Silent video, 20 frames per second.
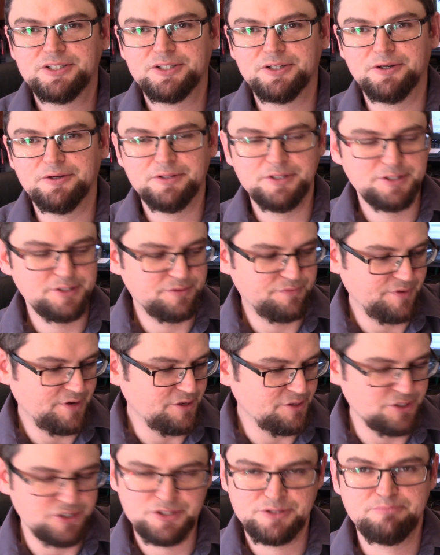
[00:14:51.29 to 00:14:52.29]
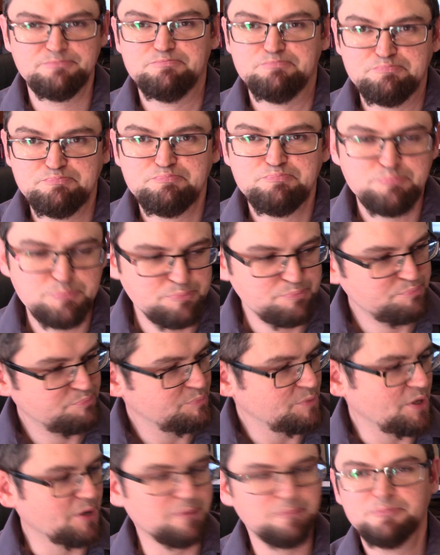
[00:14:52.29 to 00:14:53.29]
So this is the video just,
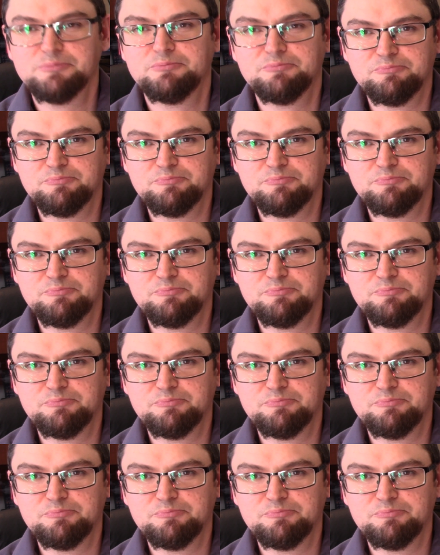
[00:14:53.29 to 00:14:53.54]
you know,